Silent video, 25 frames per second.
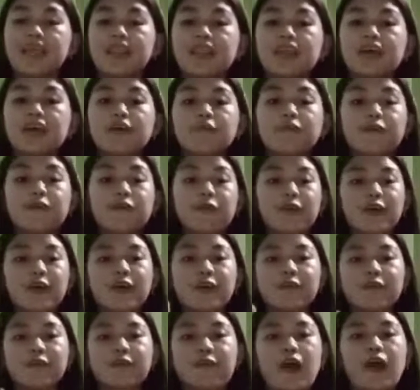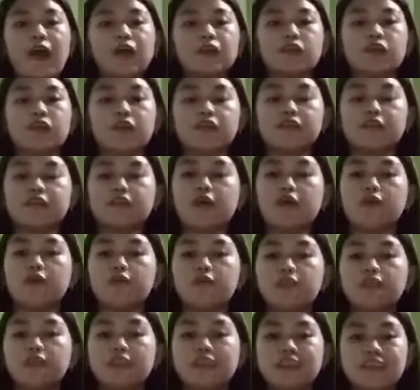And the fourth factors
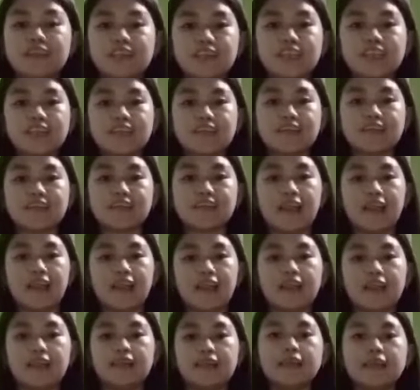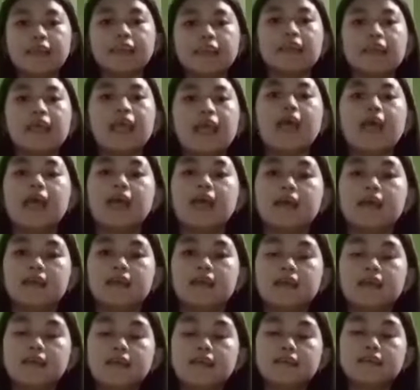of learning centered
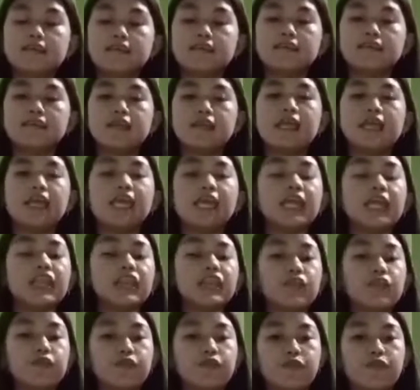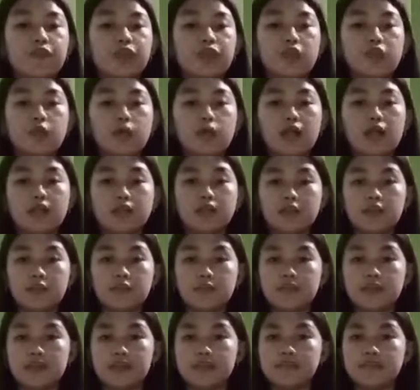is individual
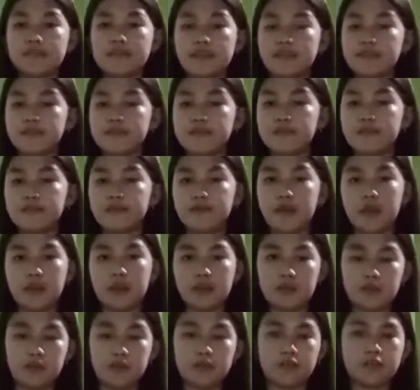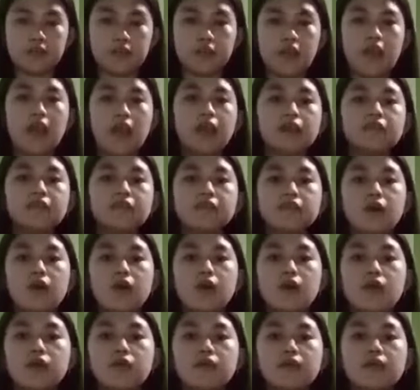differences factors.
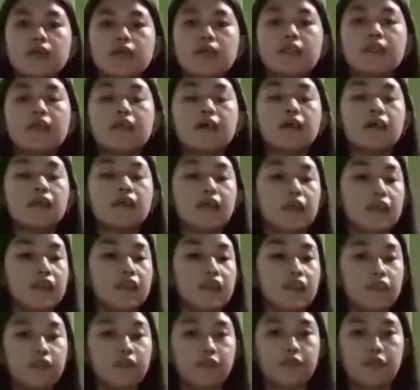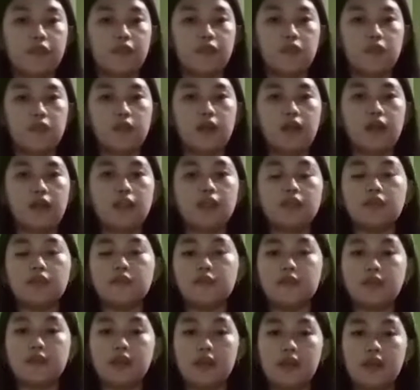So the individual
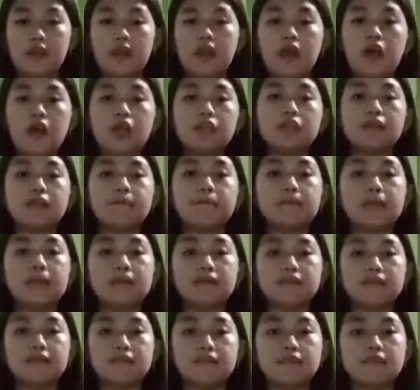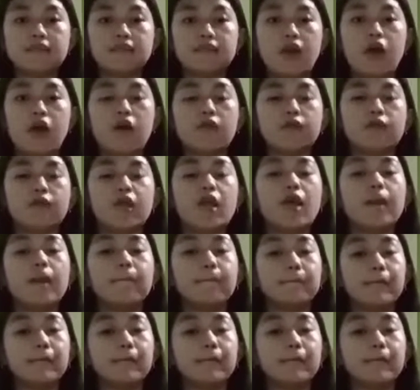differ on the basis of